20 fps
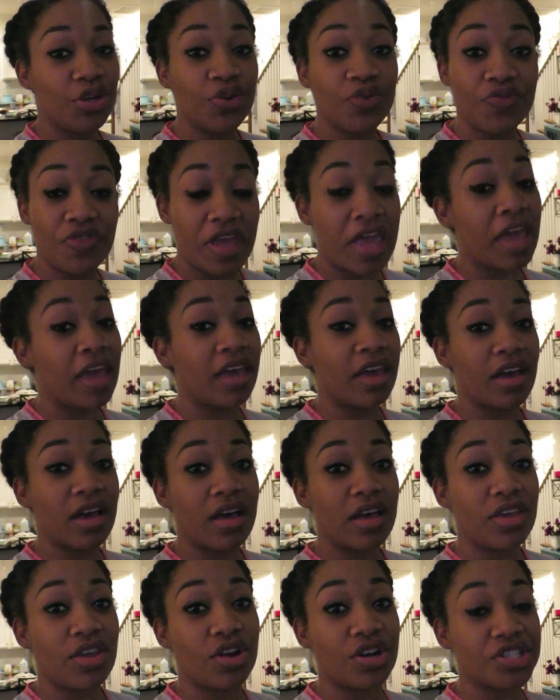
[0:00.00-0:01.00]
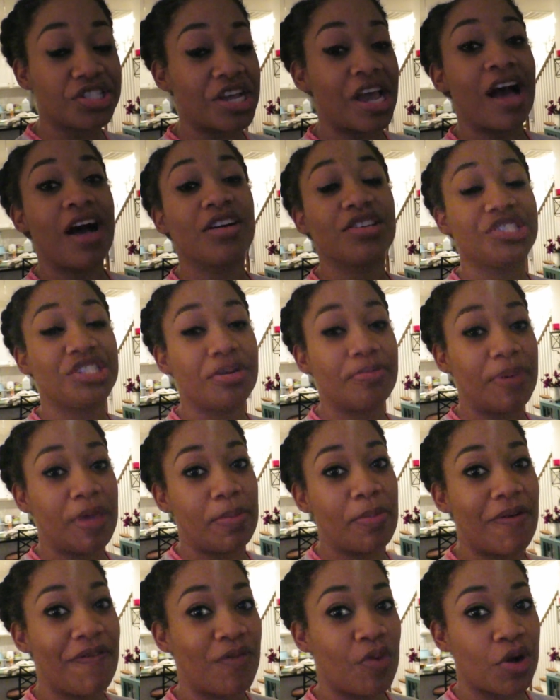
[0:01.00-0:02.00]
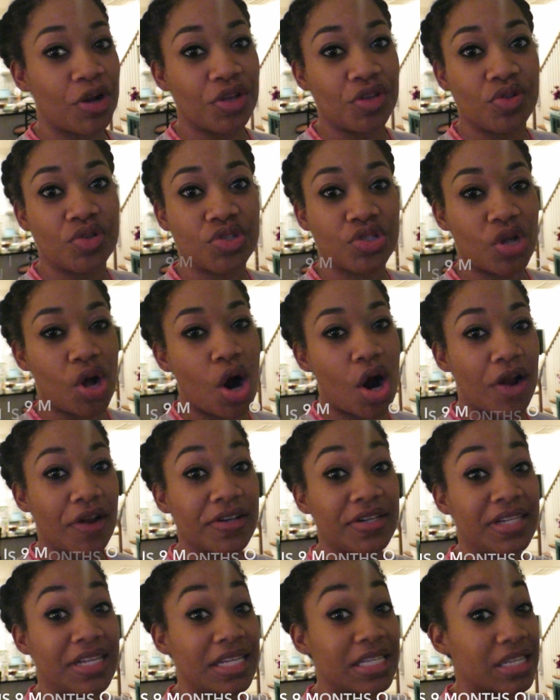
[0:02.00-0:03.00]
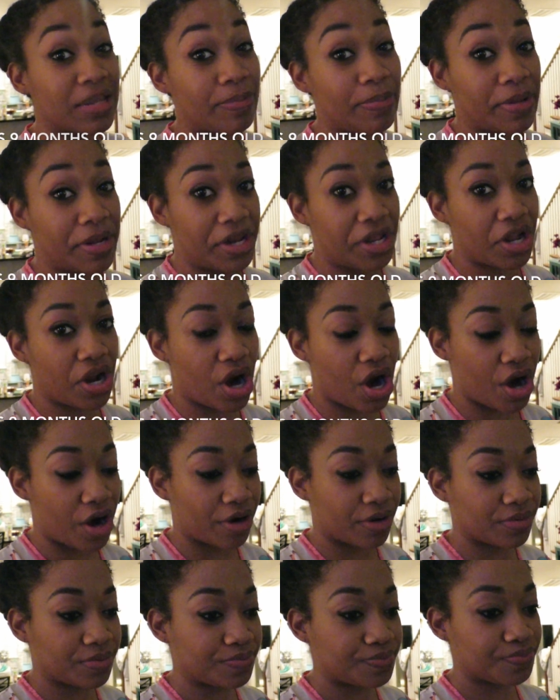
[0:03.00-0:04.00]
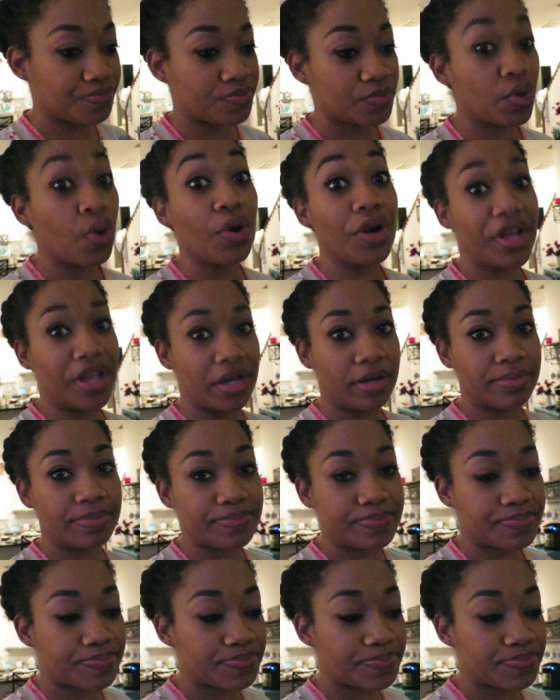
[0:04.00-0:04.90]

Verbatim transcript: you think your child should be before you start disciplining her or him?